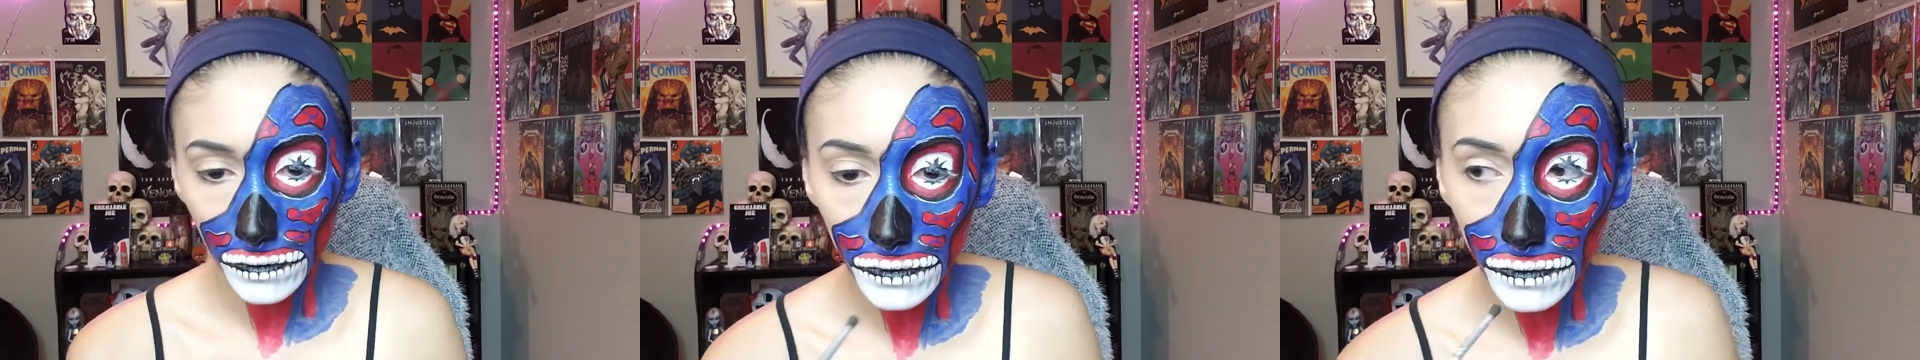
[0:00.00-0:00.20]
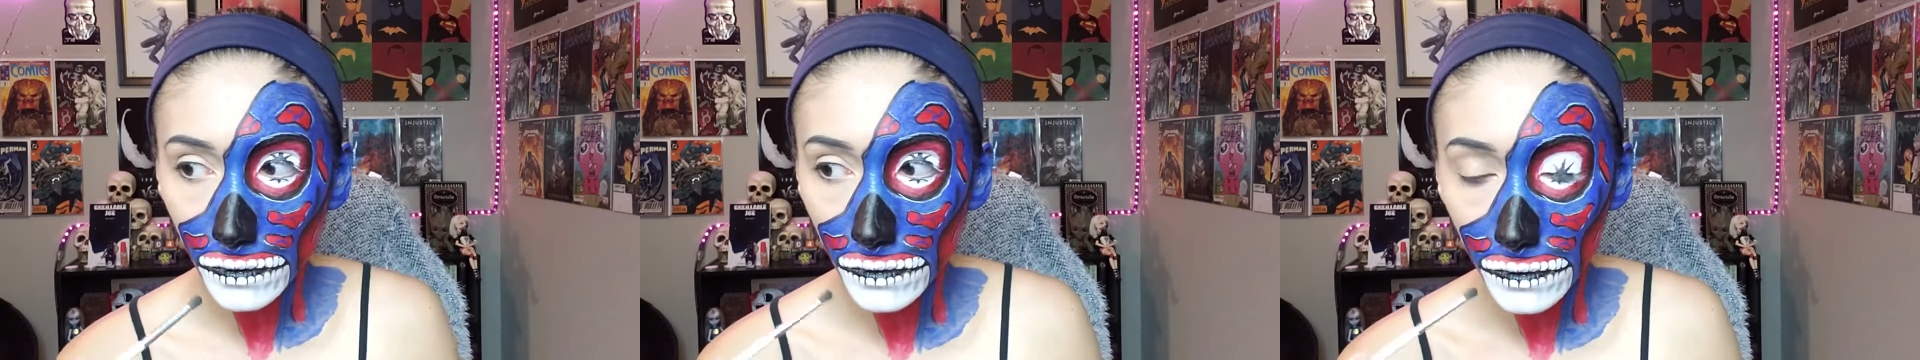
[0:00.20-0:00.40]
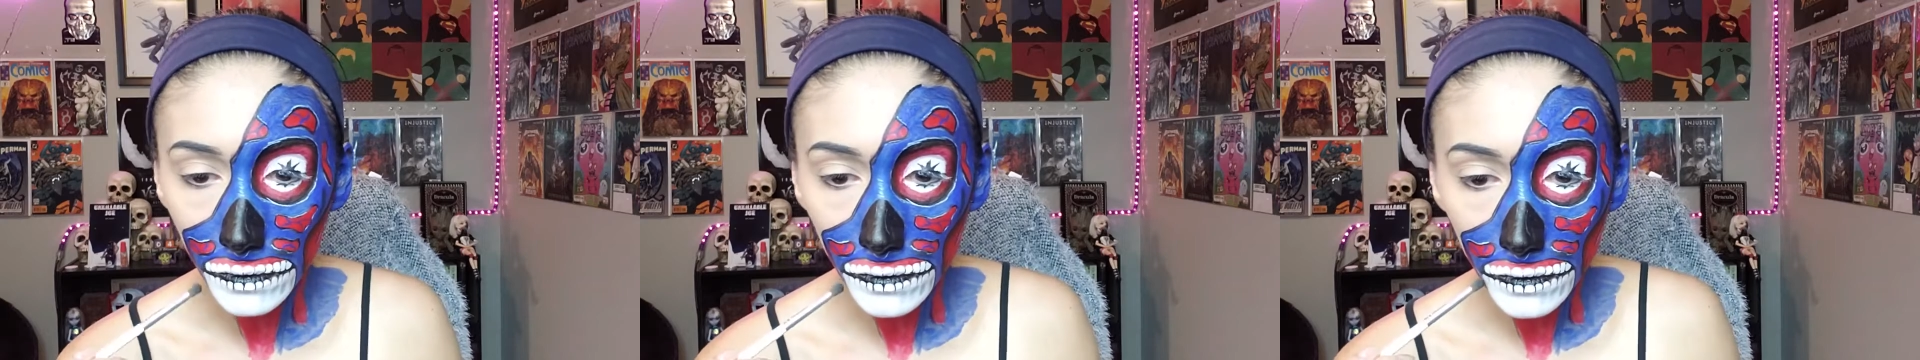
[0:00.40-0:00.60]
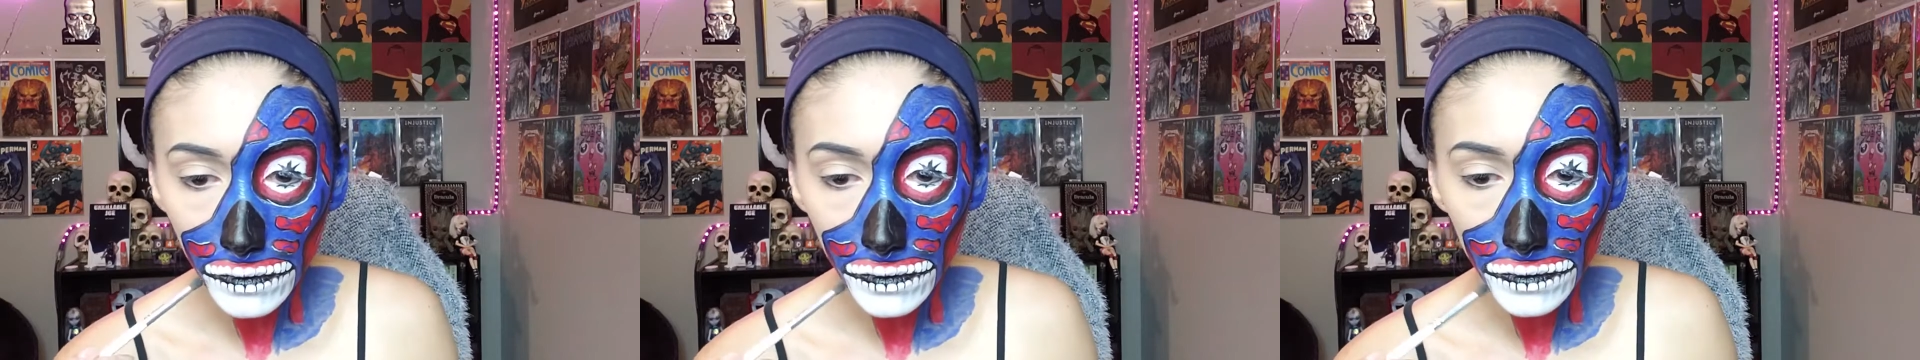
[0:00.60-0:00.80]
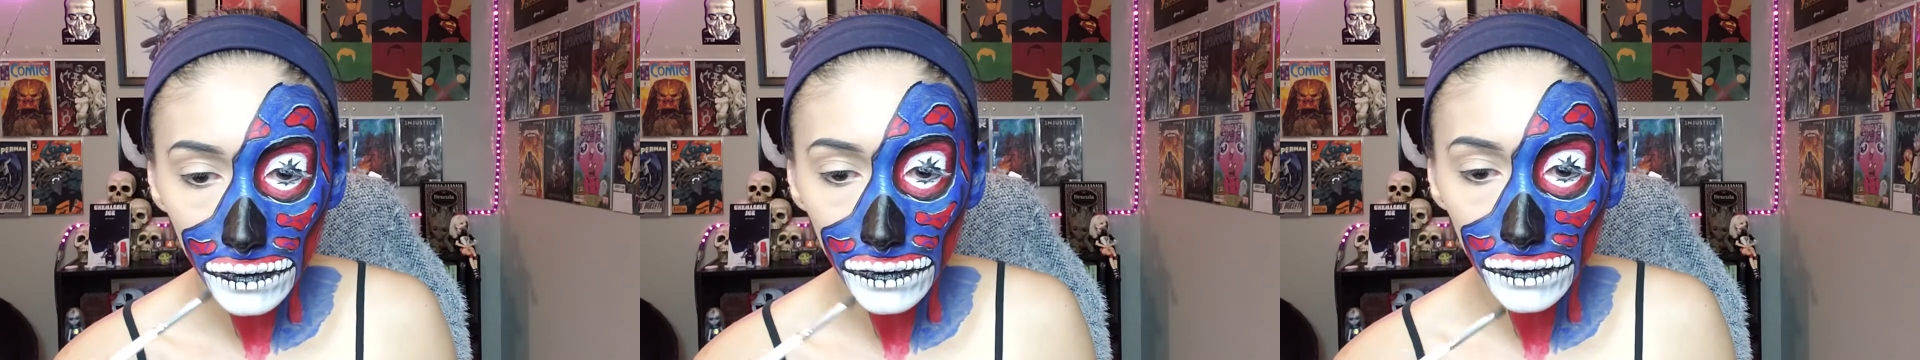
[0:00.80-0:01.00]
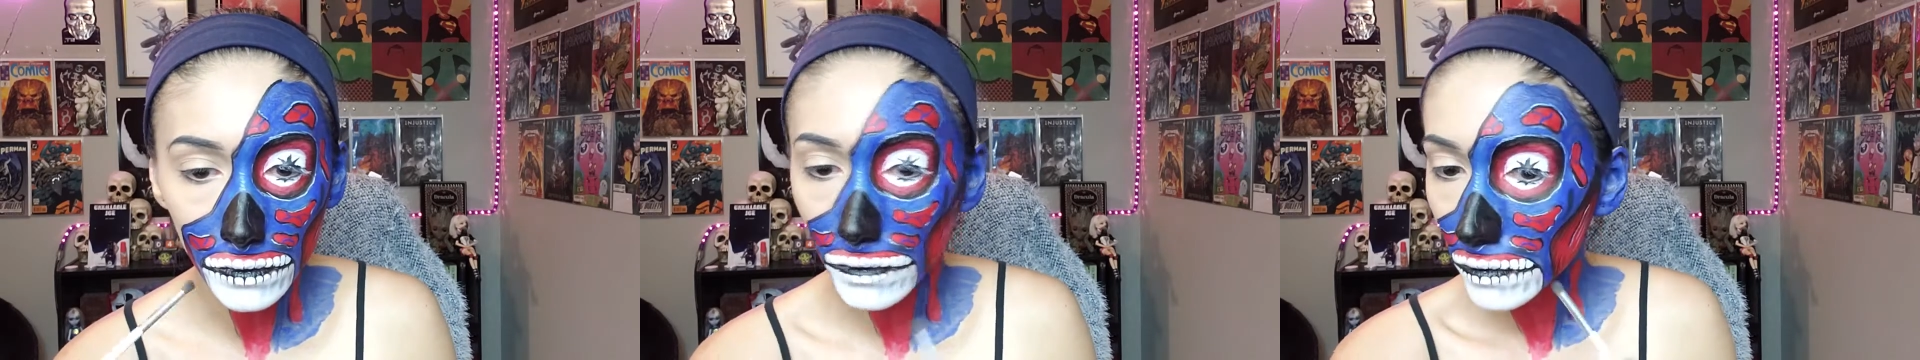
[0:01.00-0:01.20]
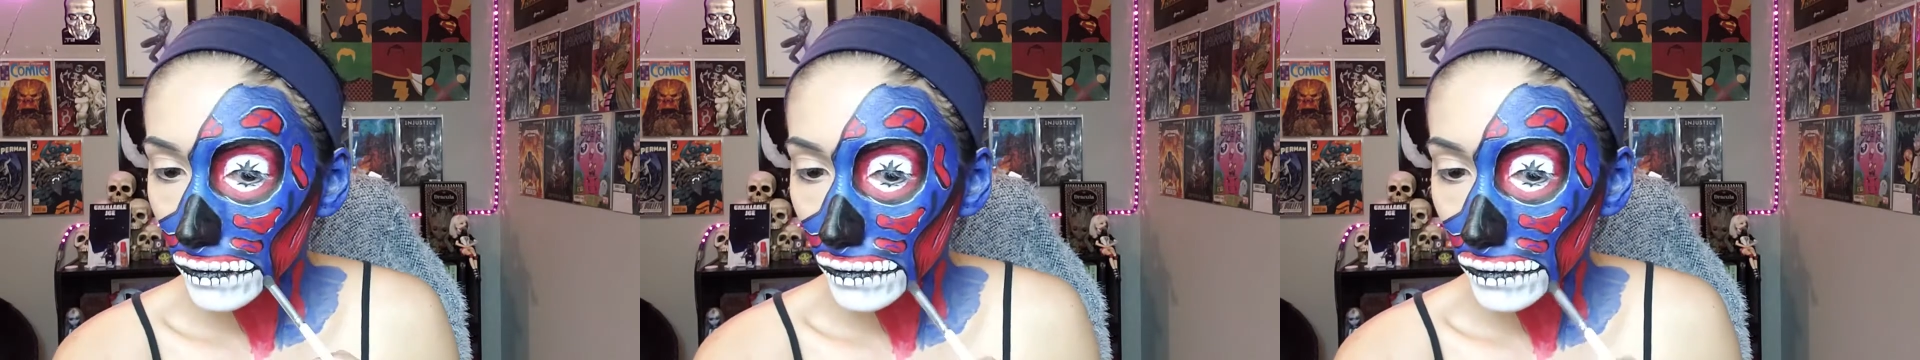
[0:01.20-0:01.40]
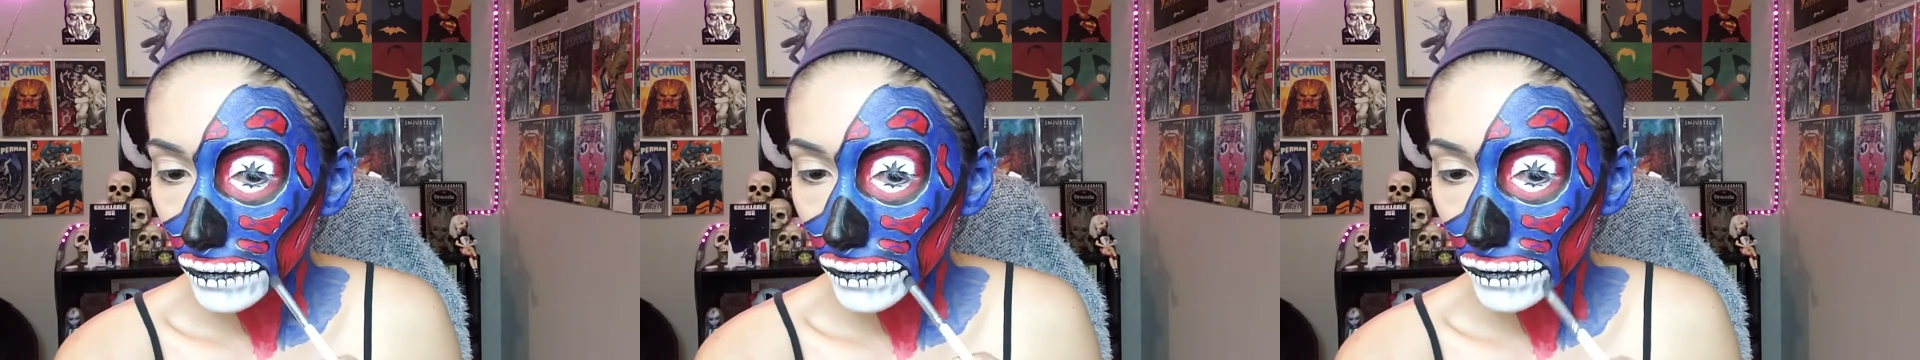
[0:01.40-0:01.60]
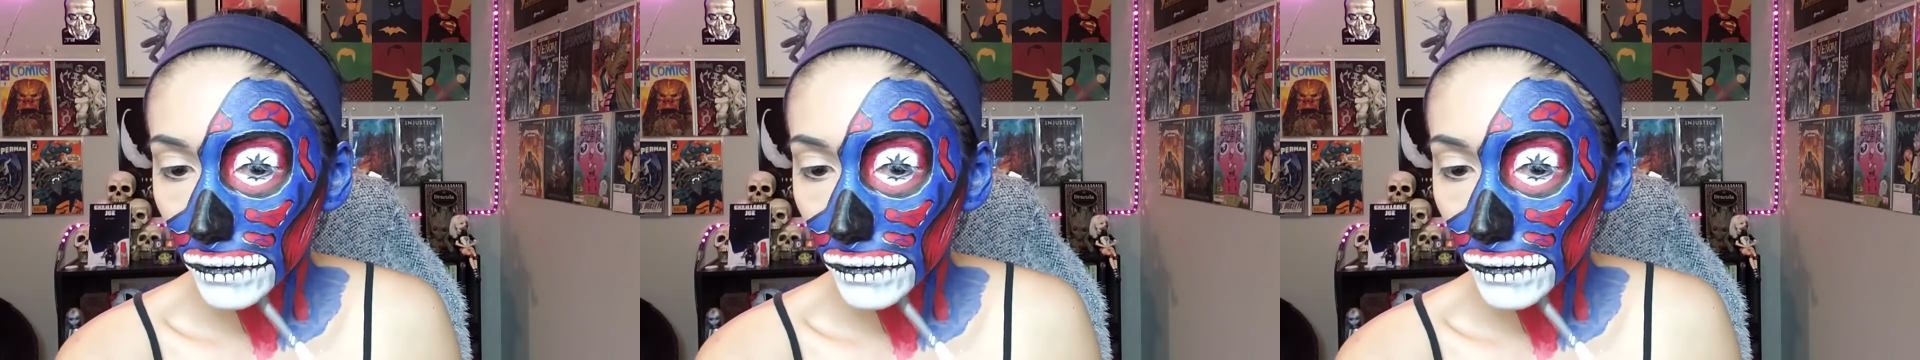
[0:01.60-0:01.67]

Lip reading: under each of the shapes,